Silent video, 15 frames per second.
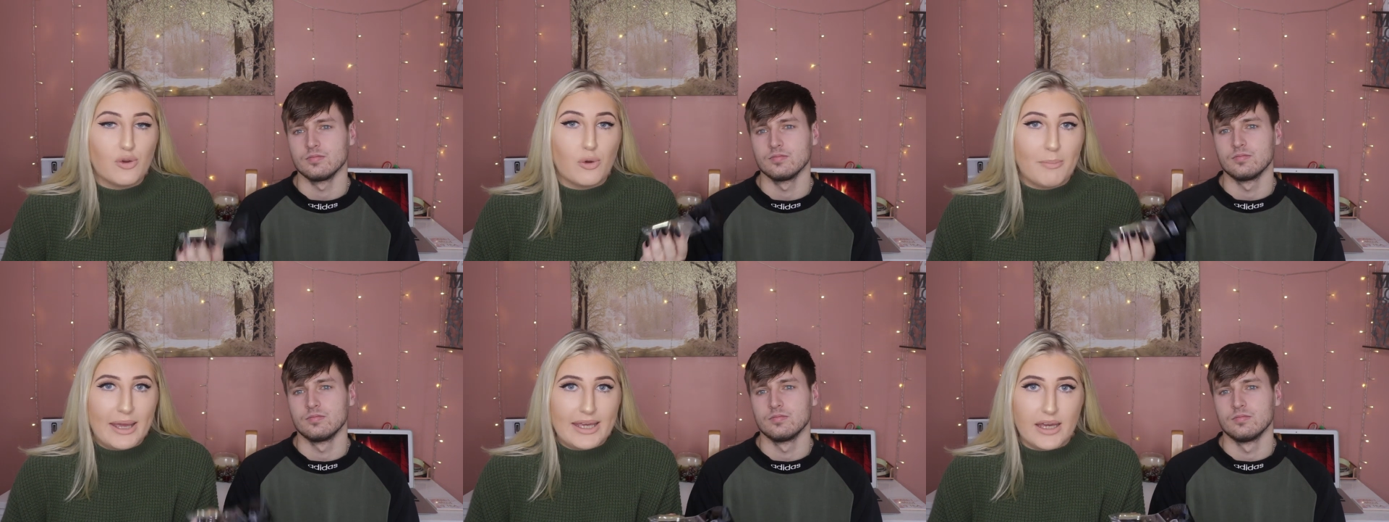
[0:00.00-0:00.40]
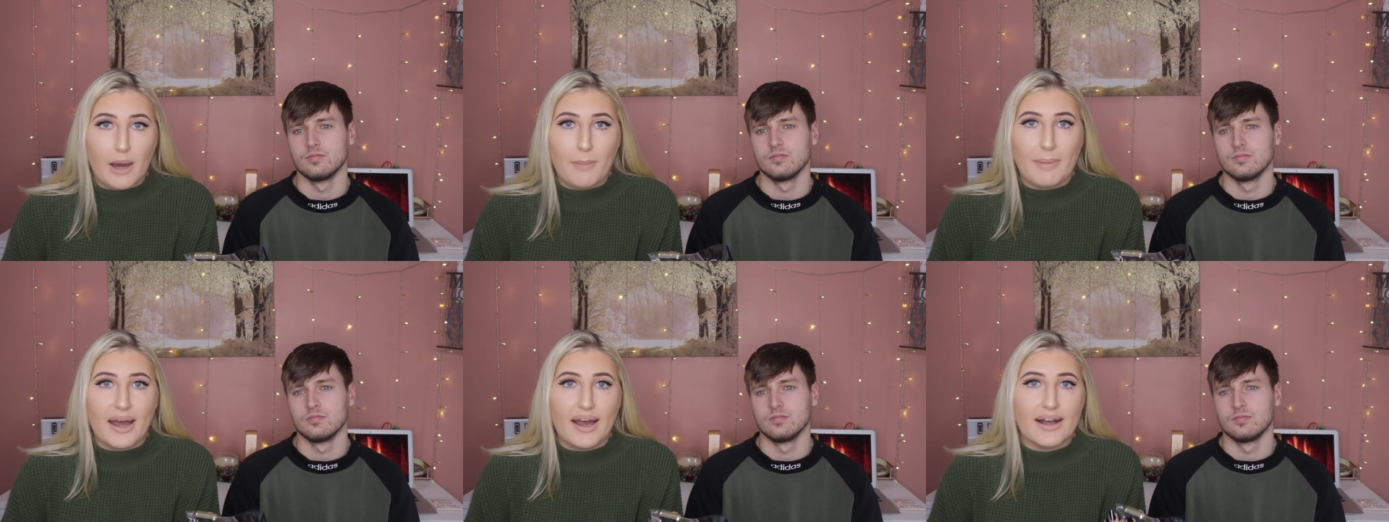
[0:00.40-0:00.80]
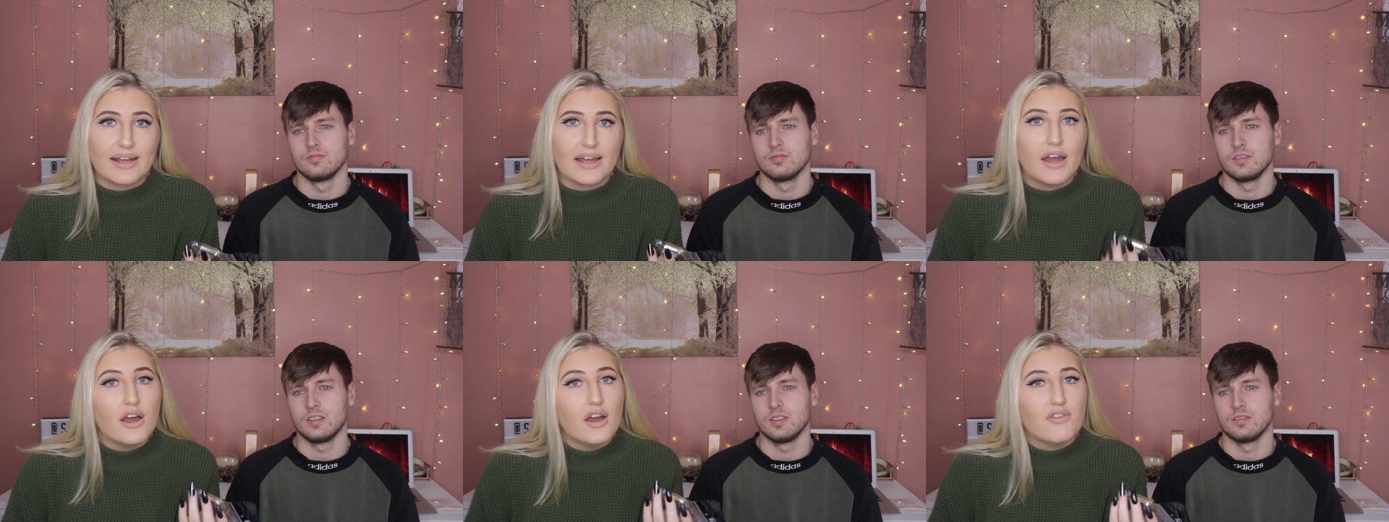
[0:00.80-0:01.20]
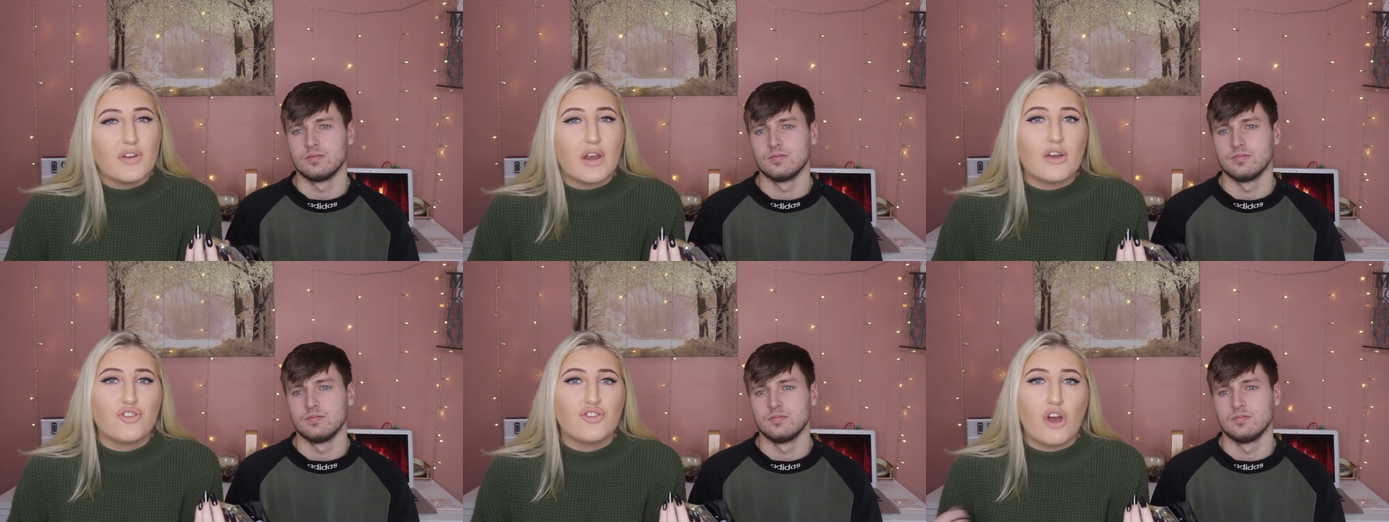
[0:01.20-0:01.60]
Speaker 1: makeup bag for like
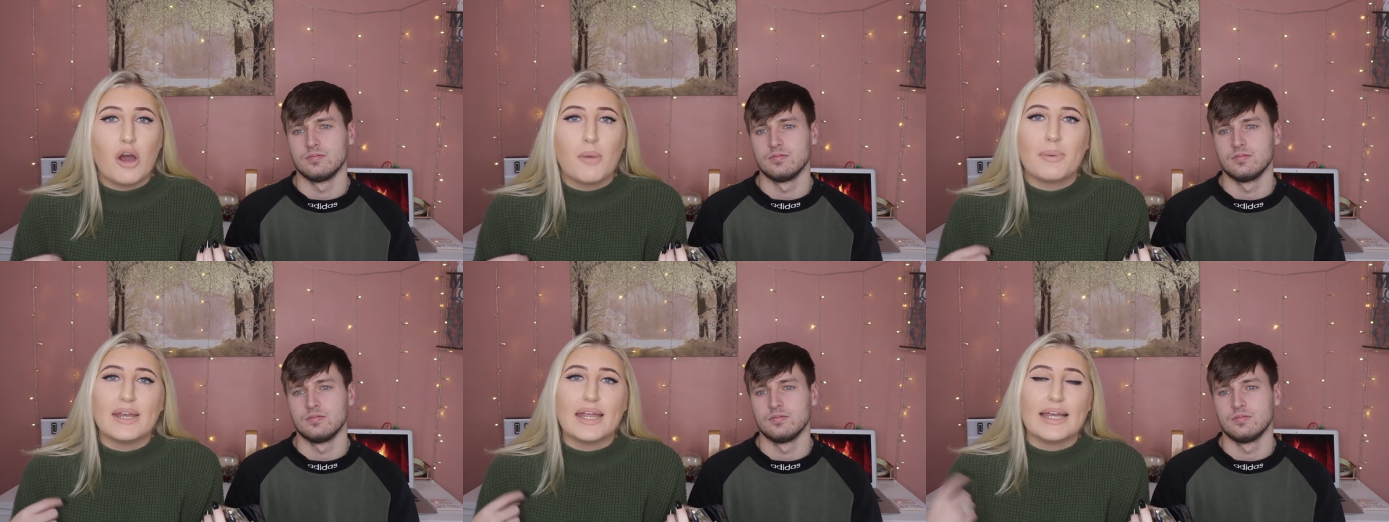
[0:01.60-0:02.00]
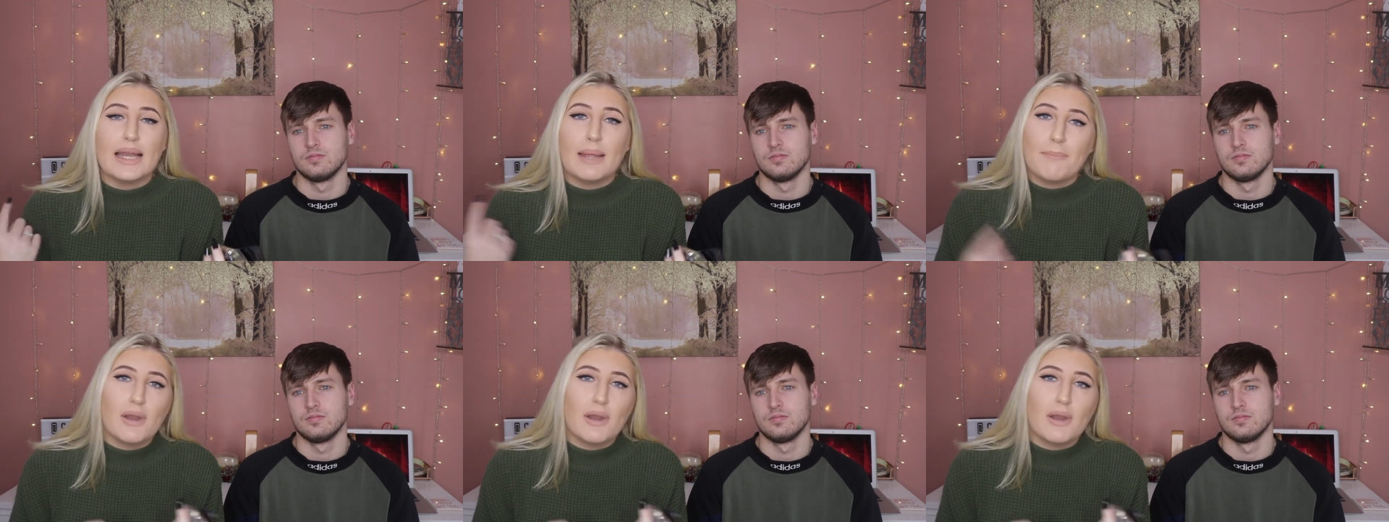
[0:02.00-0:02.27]
sharpening lip